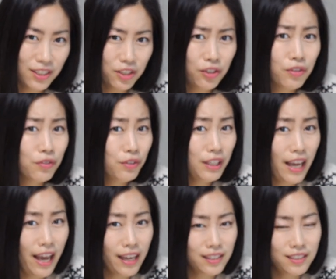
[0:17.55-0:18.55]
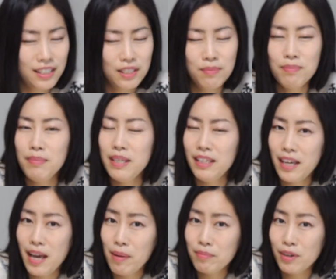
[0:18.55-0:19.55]
a 3-axis mini
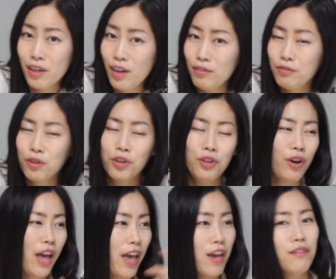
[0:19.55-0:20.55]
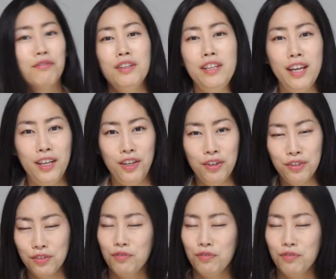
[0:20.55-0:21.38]
camera for your everyday use,